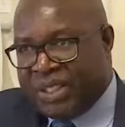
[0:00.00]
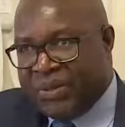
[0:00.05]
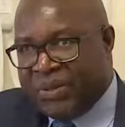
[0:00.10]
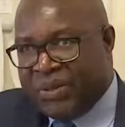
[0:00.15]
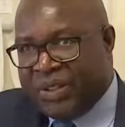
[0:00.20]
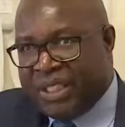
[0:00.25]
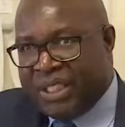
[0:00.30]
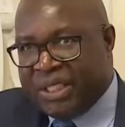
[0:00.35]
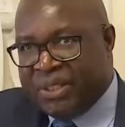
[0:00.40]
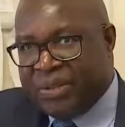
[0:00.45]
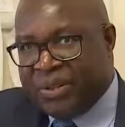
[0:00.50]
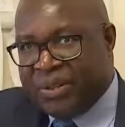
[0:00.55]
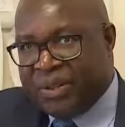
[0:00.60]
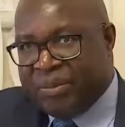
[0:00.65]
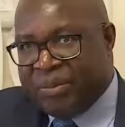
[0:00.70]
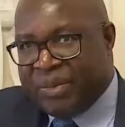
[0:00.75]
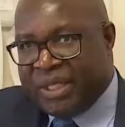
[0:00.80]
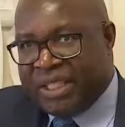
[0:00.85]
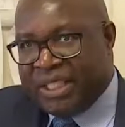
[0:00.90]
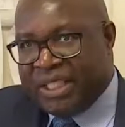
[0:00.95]
Union or a
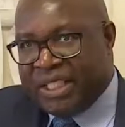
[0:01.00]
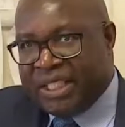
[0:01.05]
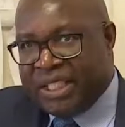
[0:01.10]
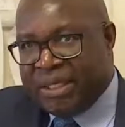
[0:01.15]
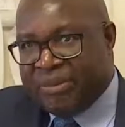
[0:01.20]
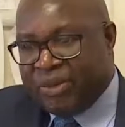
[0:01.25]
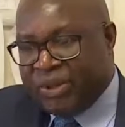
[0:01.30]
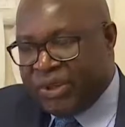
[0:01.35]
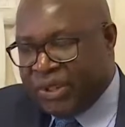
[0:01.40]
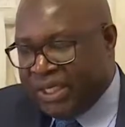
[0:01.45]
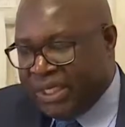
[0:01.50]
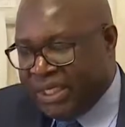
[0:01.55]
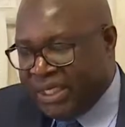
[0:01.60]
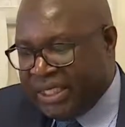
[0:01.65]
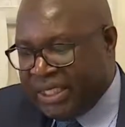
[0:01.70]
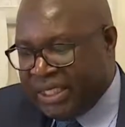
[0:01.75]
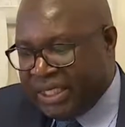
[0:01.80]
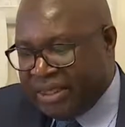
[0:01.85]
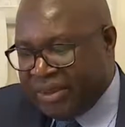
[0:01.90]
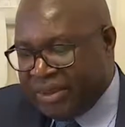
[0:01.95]
MoneyGram or
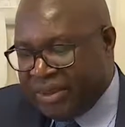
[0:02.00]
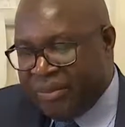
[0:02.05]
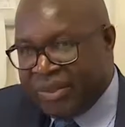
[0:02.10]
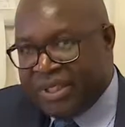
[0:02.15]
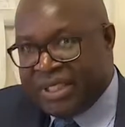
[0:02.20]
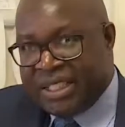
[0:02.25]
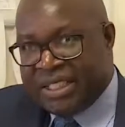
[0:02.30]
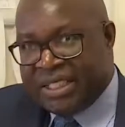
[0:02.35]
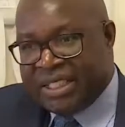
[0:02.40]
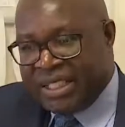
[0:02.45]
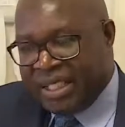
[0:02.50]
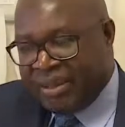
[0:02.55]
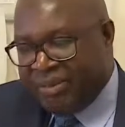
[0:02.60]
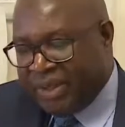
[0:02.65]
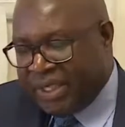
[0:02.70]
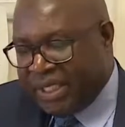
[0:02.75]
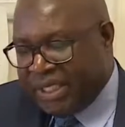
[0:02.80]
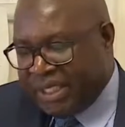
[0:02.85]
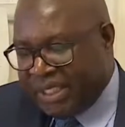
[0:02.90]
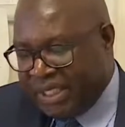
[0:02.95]
another remittance
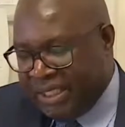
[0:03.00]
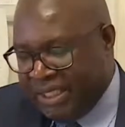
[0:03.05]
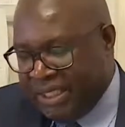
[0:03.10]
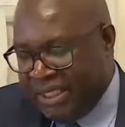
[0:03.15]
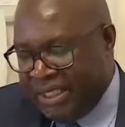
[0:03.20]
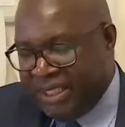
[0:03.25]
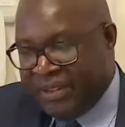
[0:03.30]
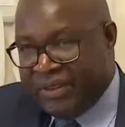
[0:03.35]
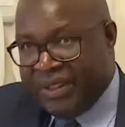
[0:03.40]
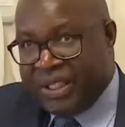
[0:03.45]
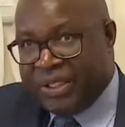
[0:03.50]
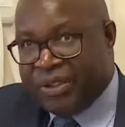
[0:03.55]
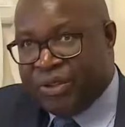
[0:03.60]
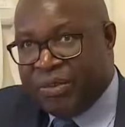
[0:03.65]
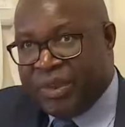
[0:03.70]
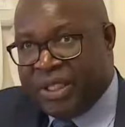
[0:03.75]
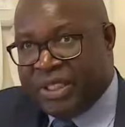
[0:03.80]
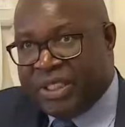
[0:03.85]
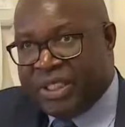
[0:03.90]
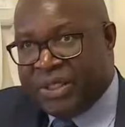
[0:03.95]
company that you
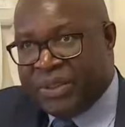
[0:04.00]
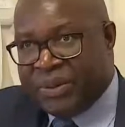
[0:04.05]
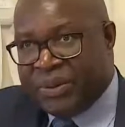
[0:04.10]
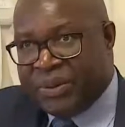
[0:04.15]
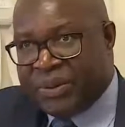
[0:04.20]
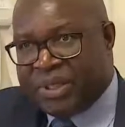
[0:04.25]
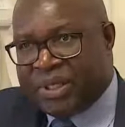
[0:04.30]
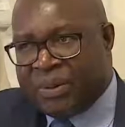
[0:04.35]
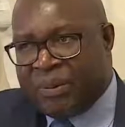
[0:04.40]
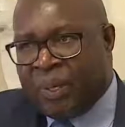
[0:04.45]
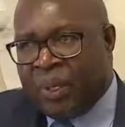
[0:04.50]
might use.